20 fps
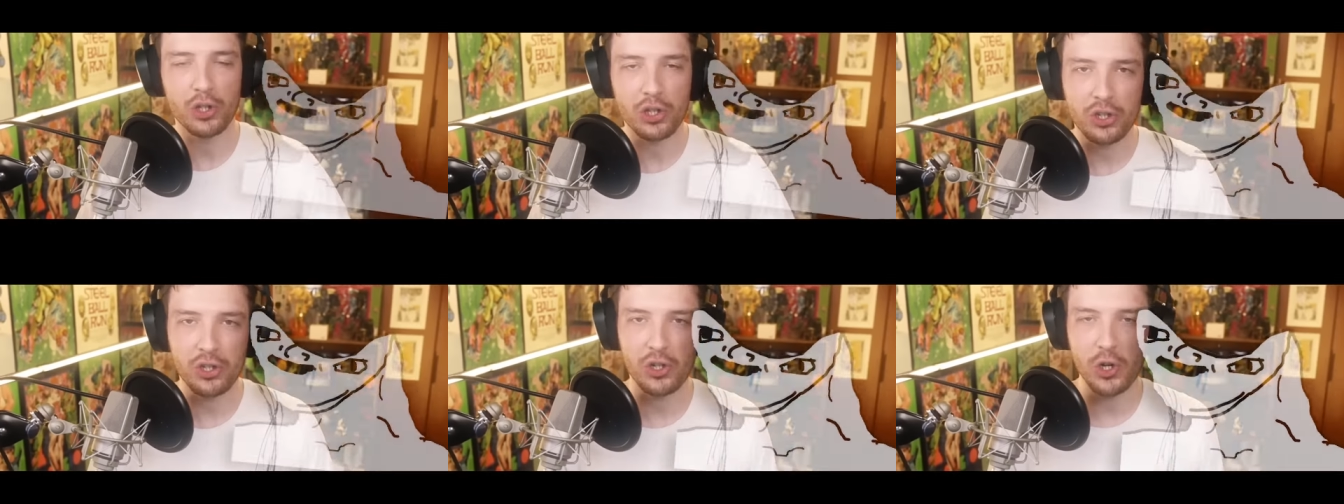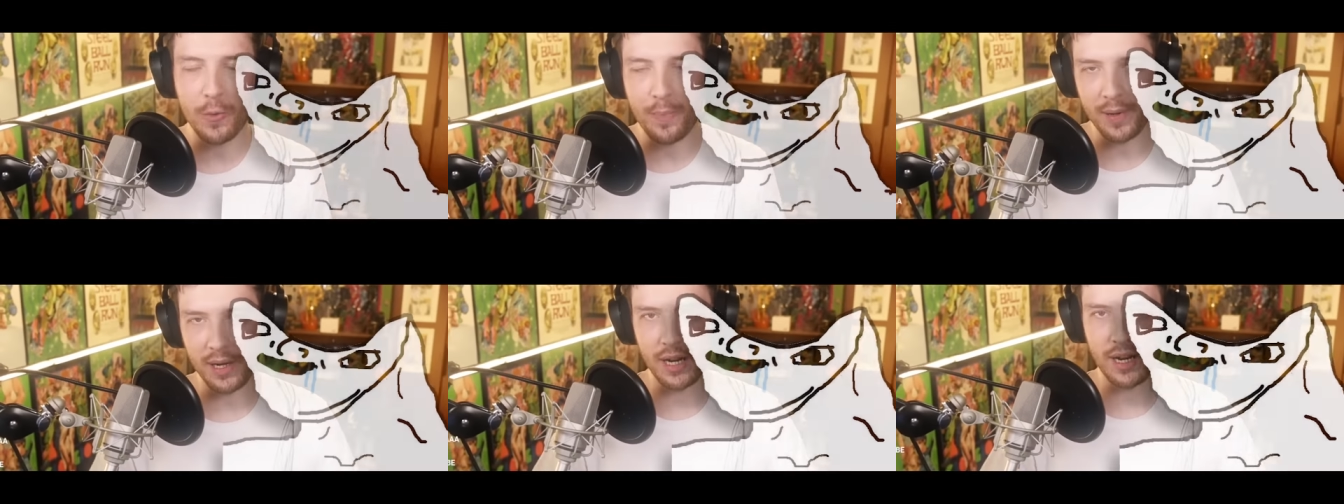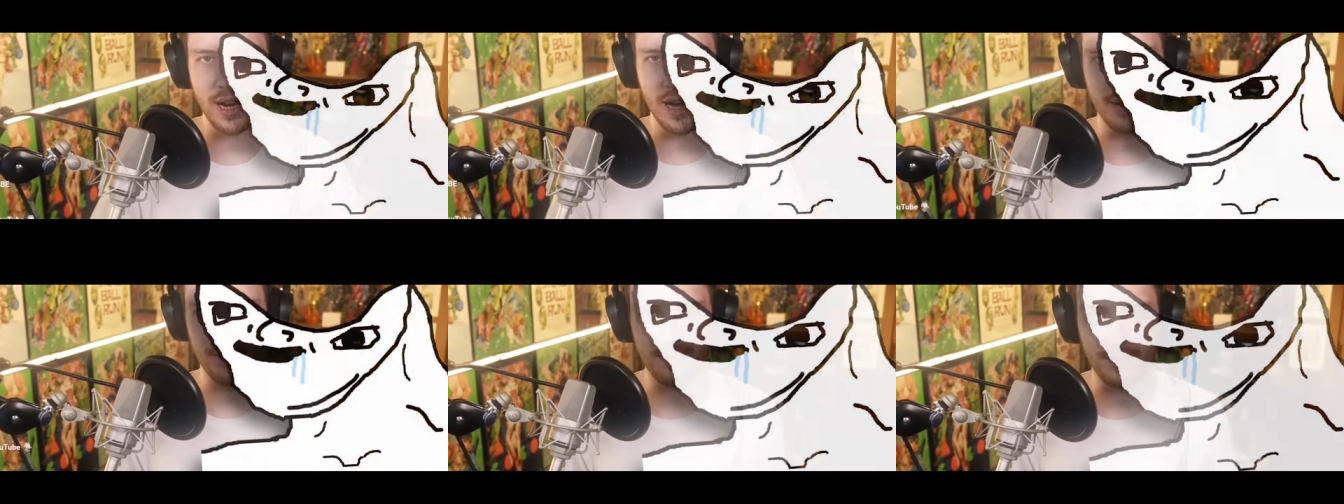stupid
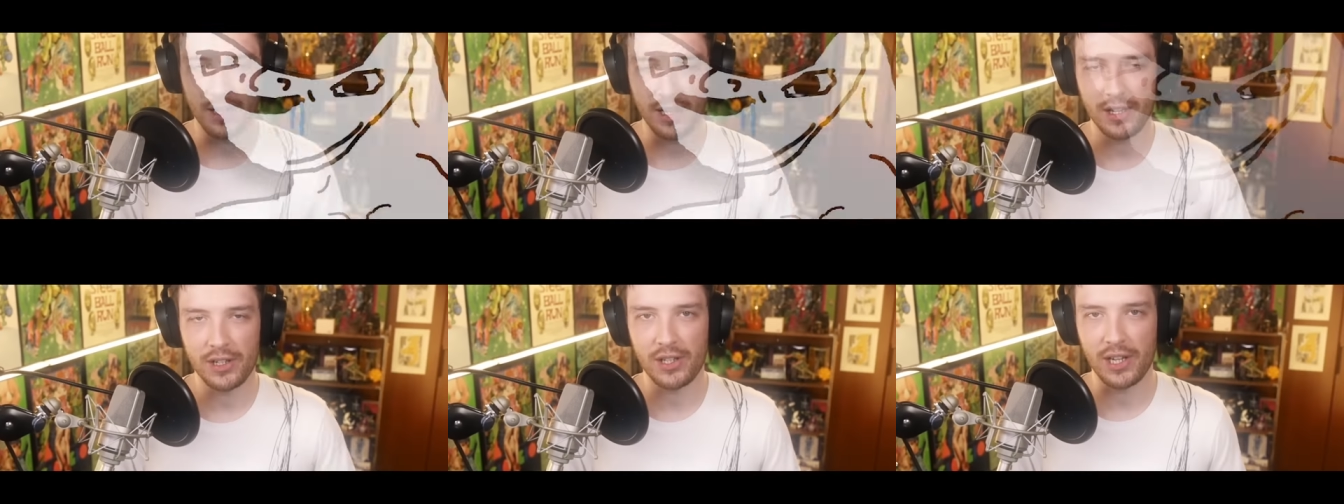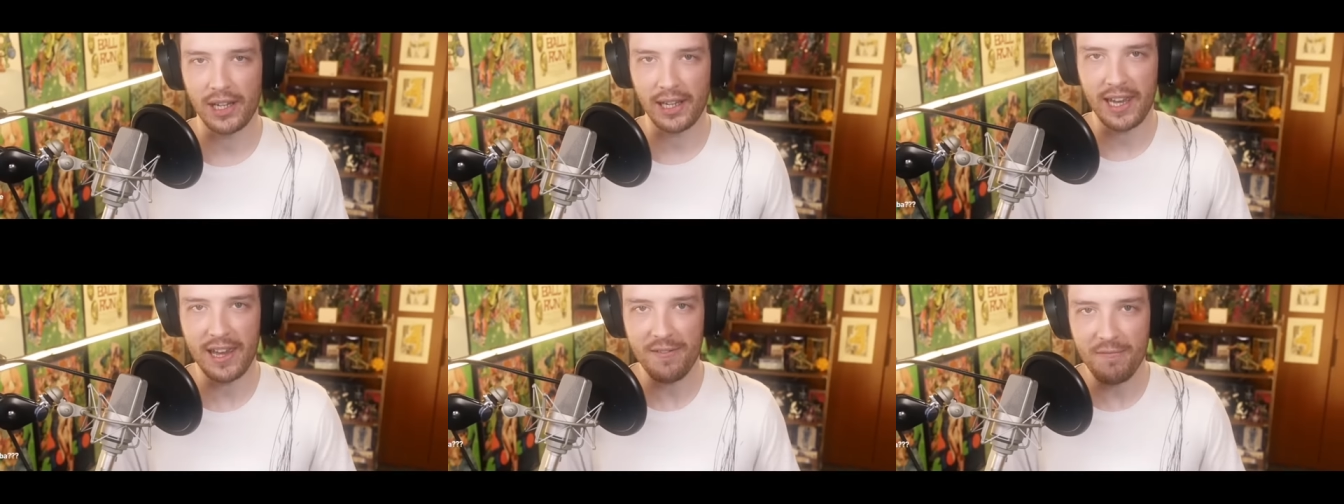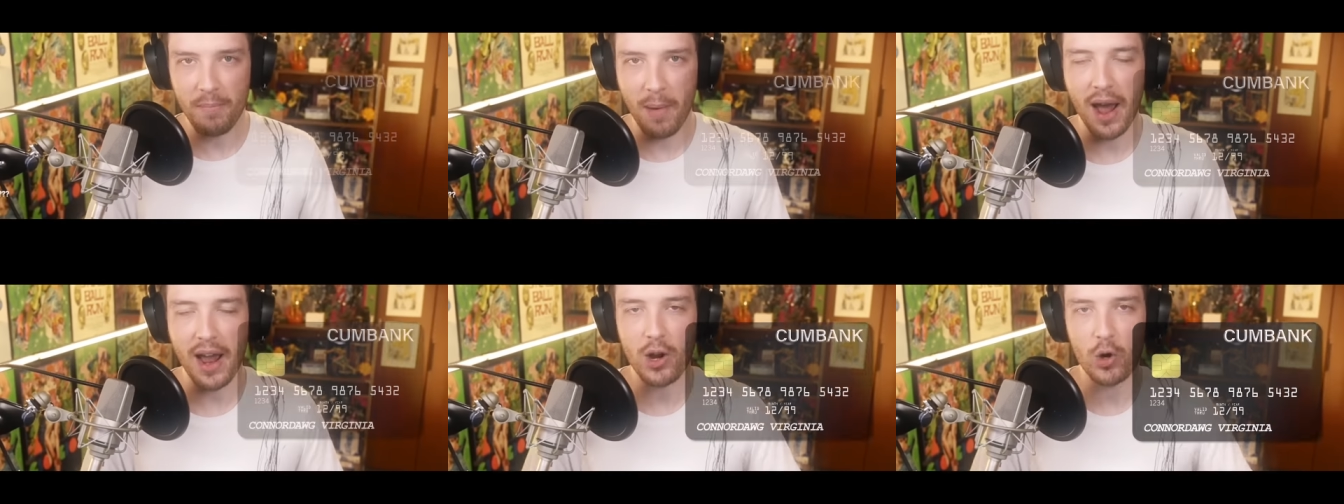enough to give
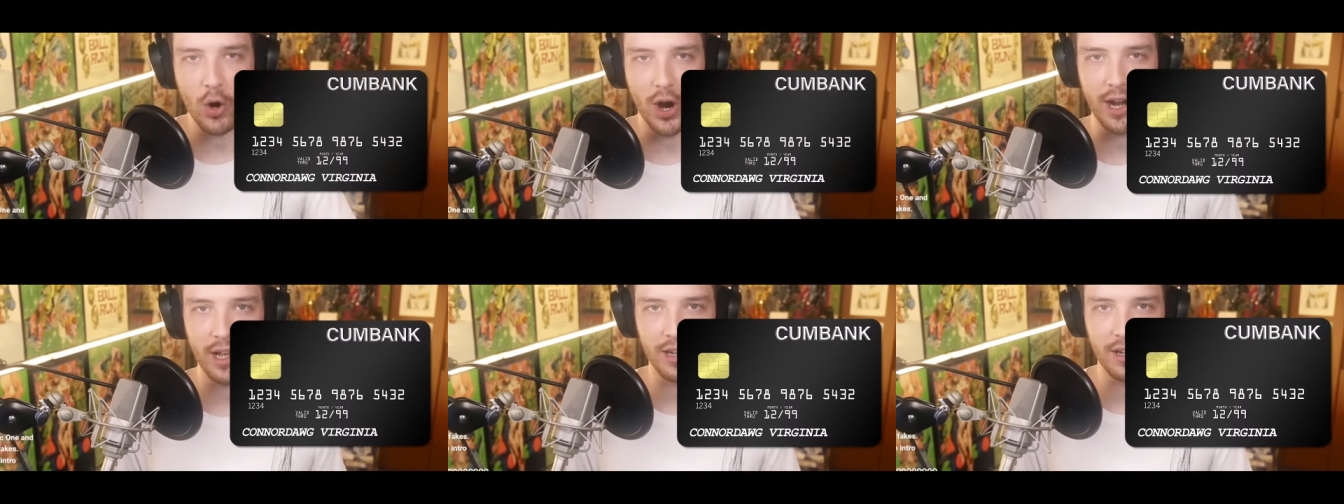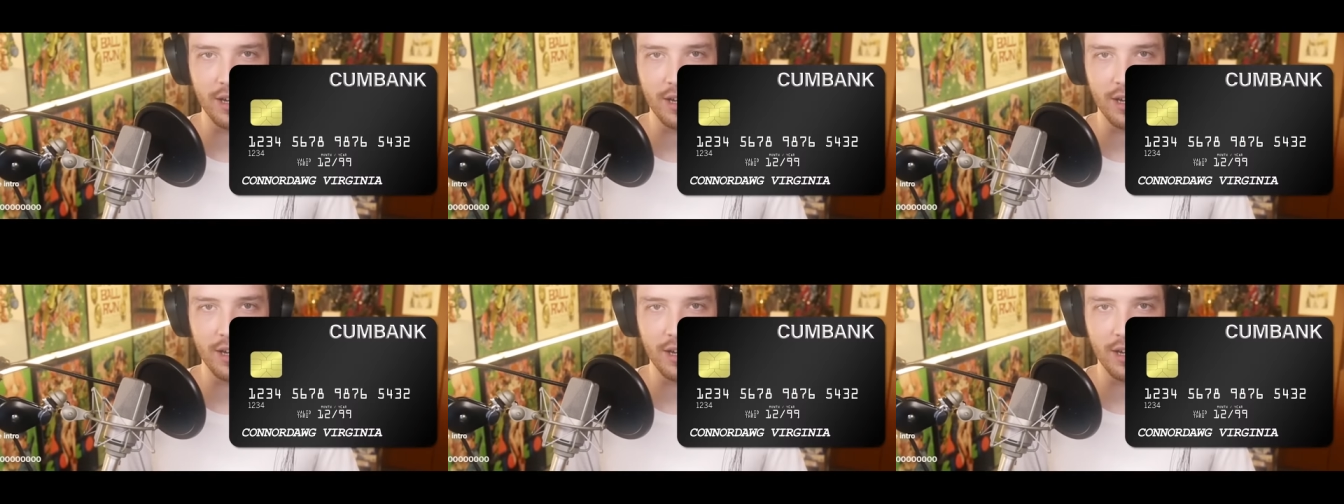my credit